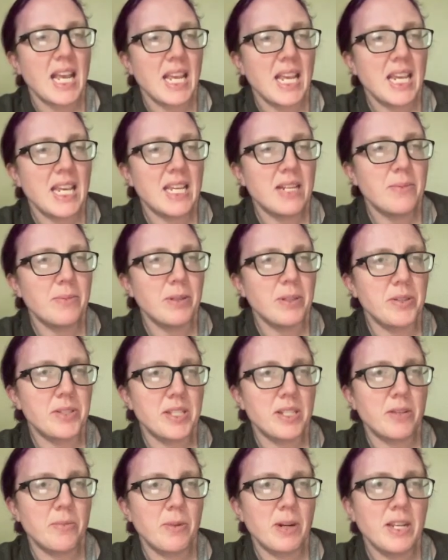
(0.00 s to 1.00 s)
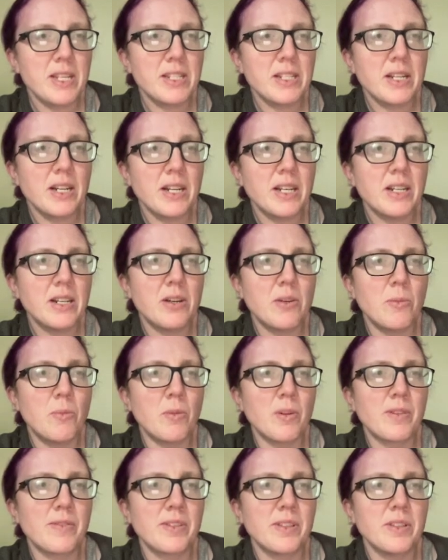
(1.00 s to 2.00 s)
And when you see a white dot,
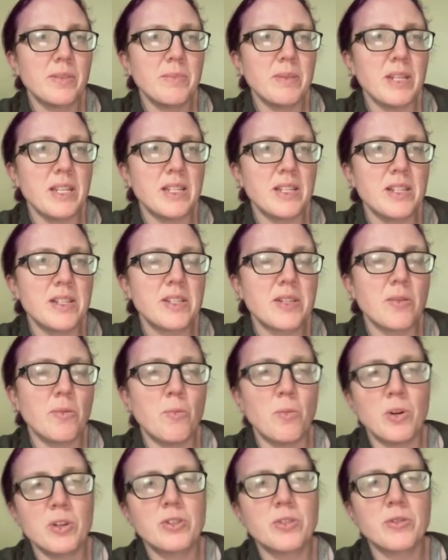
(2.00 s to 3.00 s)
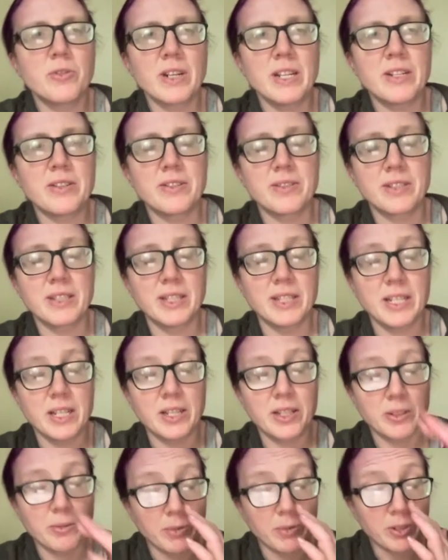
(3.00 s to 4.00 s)
one of them is one greater than the
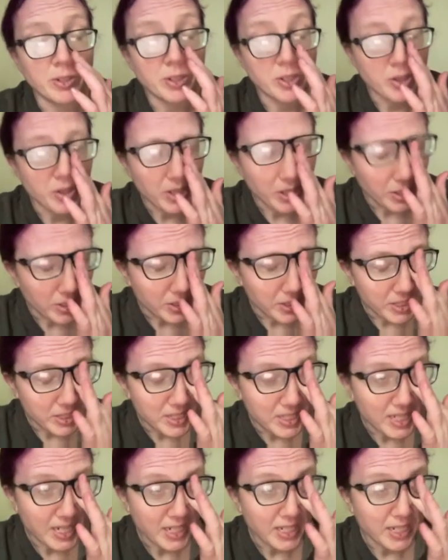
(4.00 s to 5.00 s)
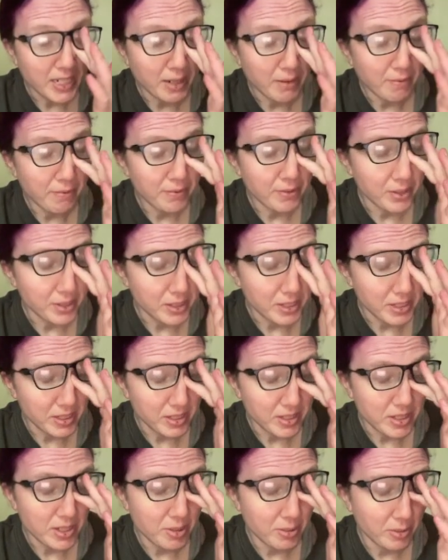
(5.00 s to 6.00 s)
other one, so they are consecutive, for
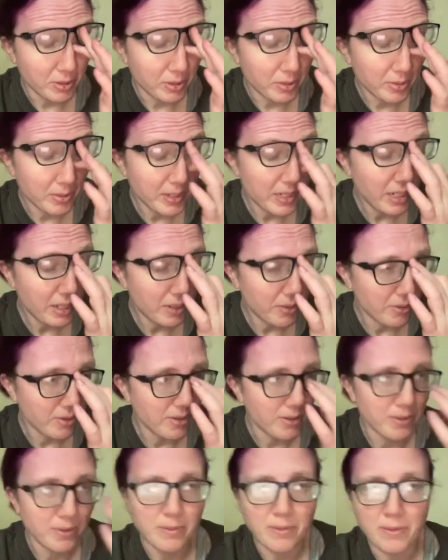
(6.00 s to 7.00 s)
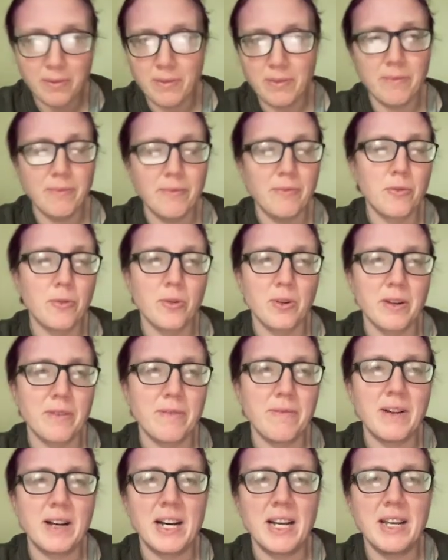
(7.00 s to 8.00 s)
instance, 2 and 3, or 4 and
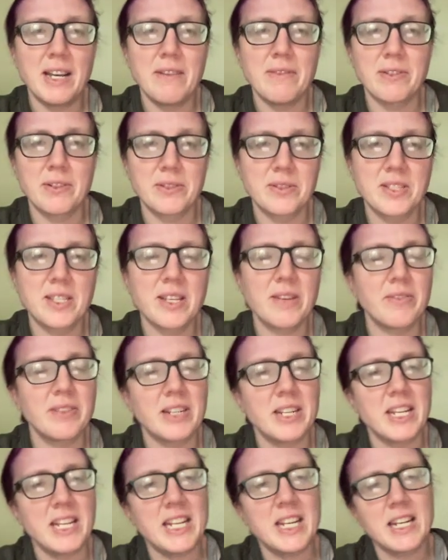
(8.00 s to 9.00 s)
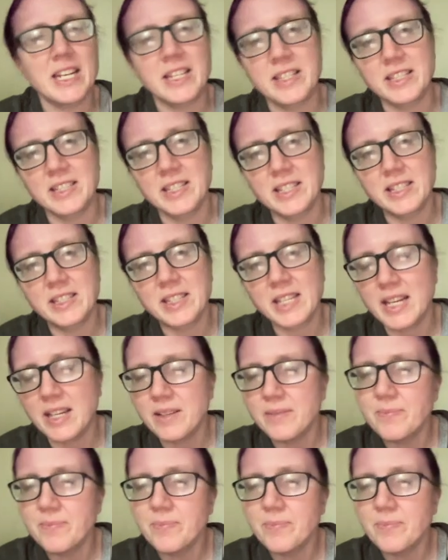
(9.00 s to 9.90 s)
5, or 7 and 8, anything like that.